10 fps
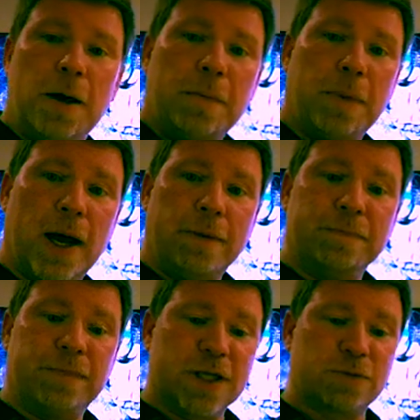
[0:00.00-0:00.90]
But
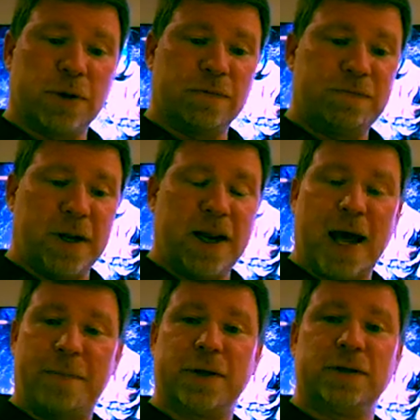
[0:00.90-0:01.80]
this would have
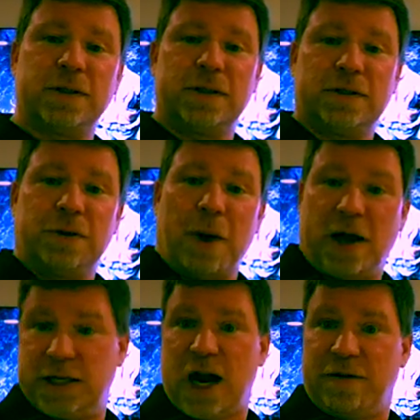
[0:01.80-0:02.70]
happened to my
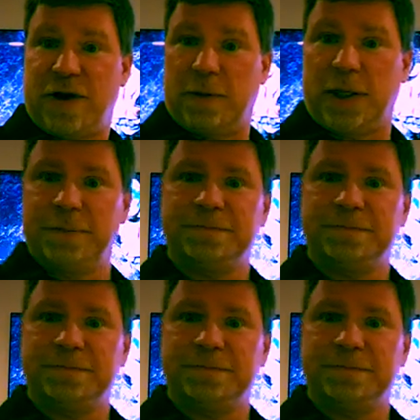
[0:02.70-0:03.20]
entire family.